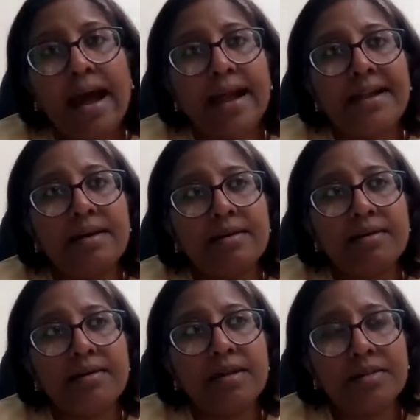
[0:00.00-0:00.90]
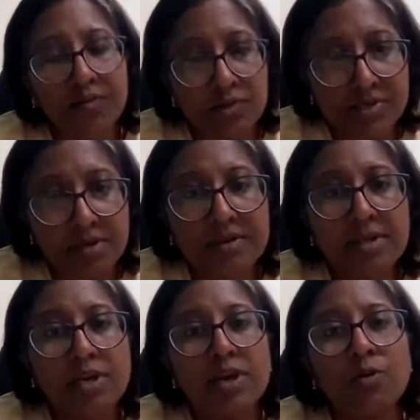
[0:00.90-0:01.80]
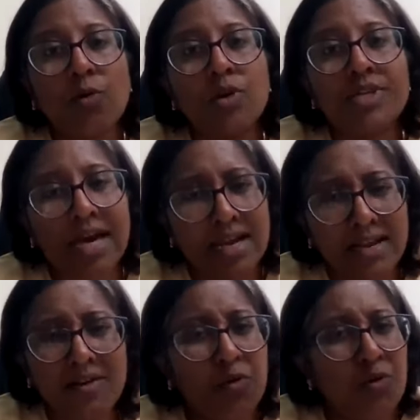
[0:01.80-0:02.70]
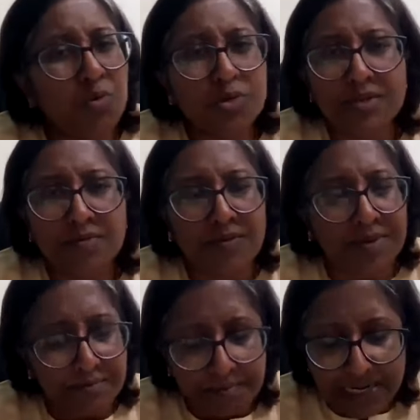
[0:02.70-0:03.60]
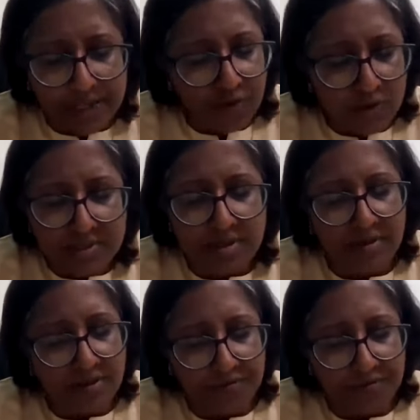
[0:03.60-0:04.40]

And there was a 3-year-old child whose build was